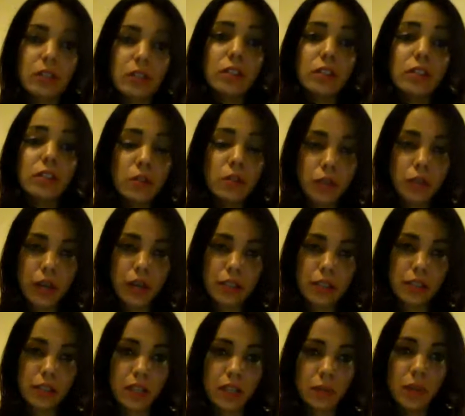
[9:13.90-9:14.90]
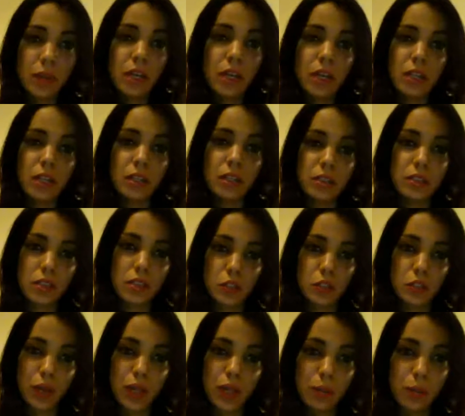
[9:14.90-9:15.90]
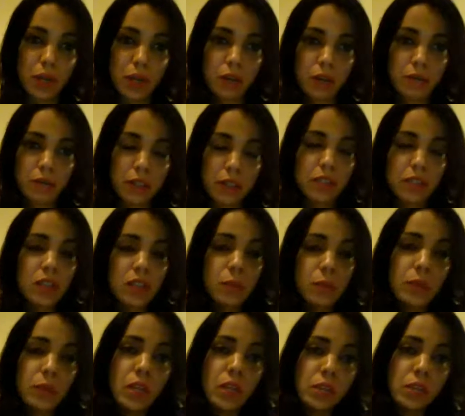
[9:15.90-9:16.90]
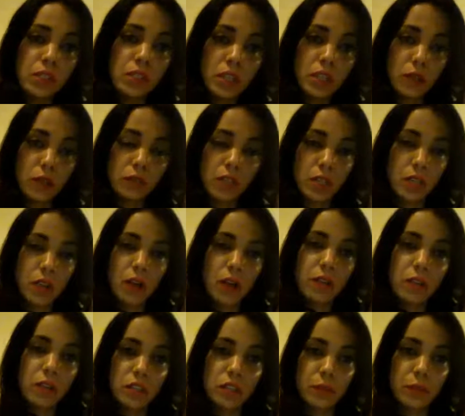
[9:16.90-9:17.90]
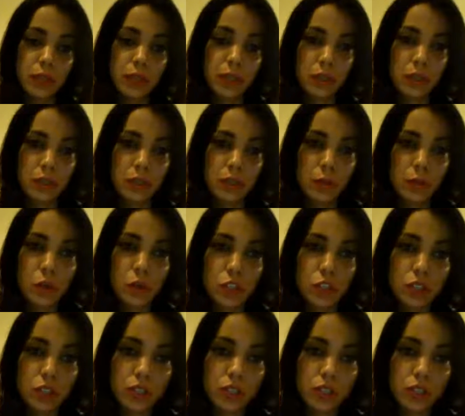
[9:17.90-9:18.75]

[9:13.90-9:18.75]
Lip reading: utilize them in such a way it benefits themselves and others, because emotions